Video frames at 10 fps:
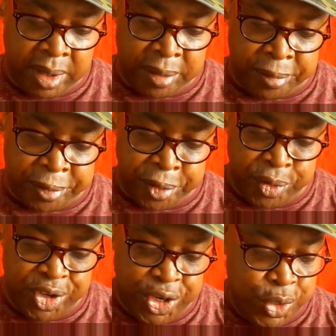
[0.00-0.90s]
through
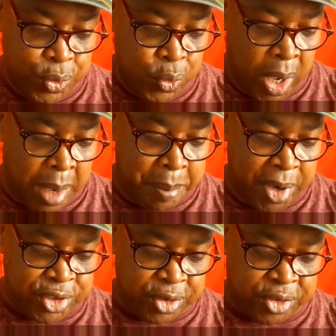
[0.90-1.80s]
new
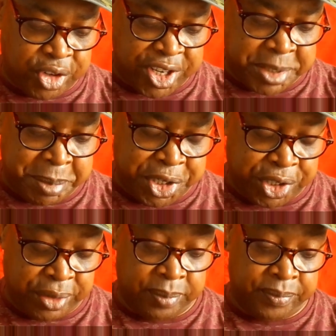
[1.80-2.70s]
modes of
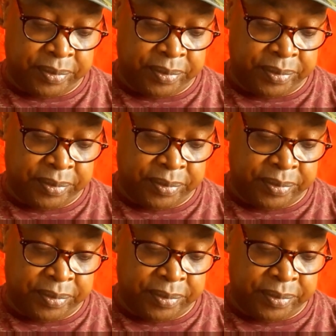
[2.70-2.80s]
transmission.